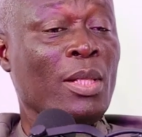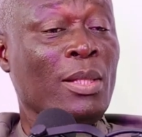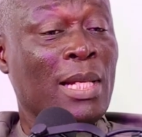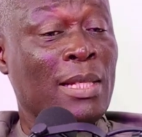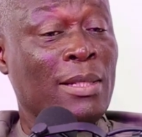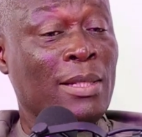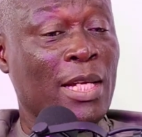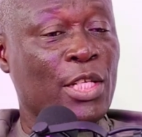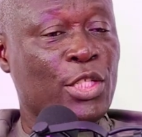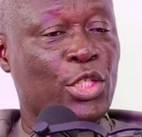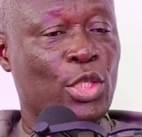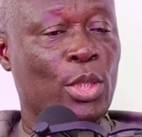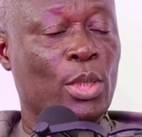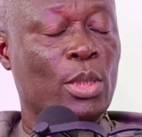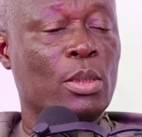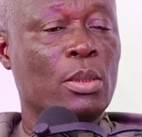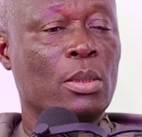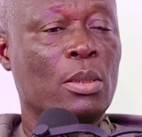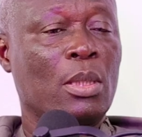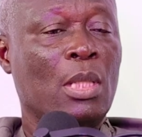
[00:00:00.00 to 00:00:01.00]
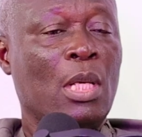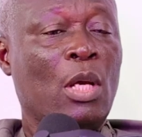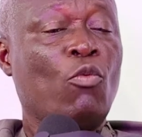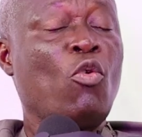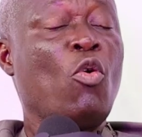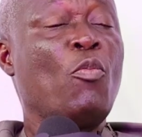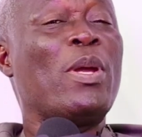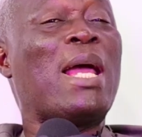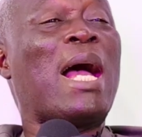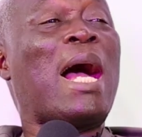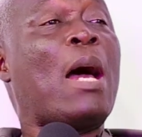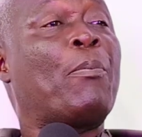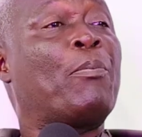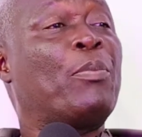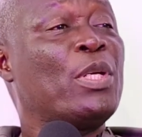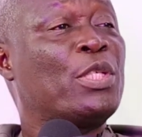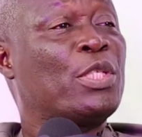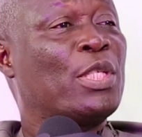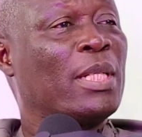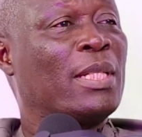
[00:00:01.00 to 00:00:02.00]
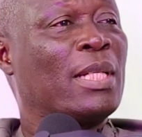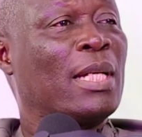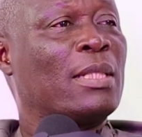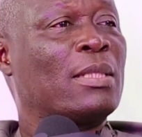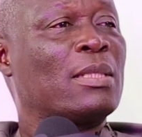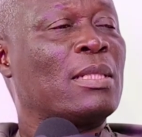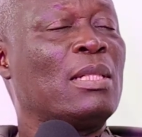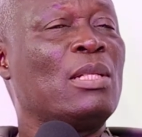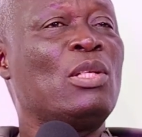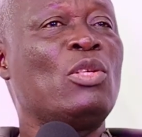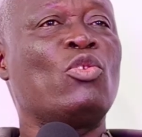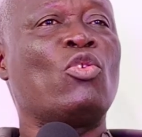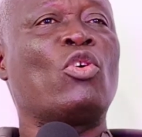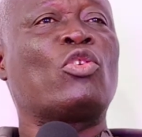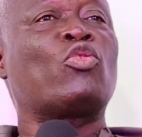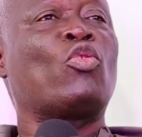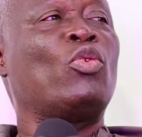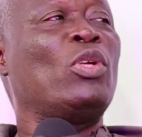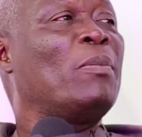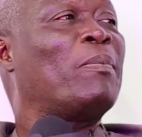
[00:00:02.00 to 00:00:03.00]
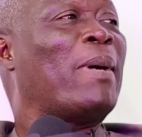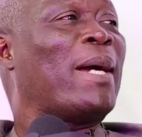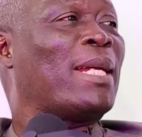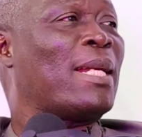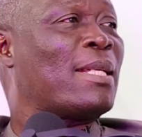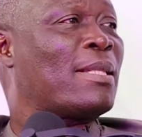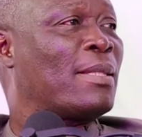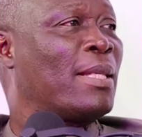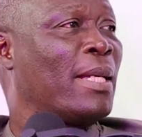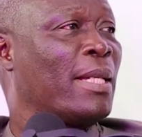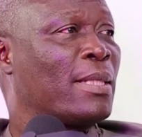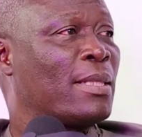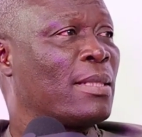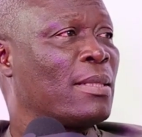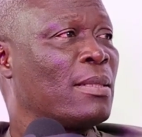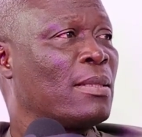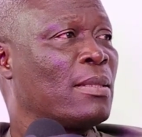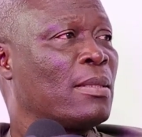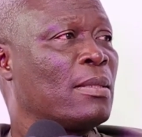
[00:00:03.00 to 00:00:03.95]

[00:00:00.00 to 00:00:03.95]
the nation will be appreciated not only by the state,